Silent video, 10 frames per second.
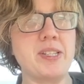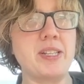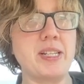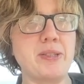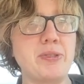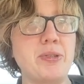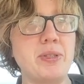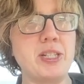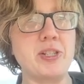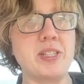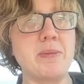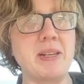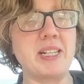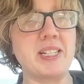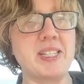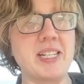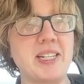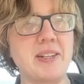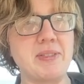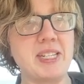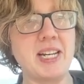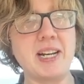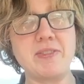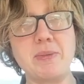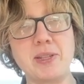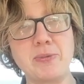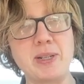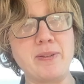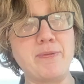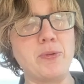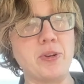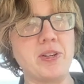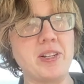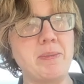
so the other two digits to make a consecutive set have to be 3 and 4.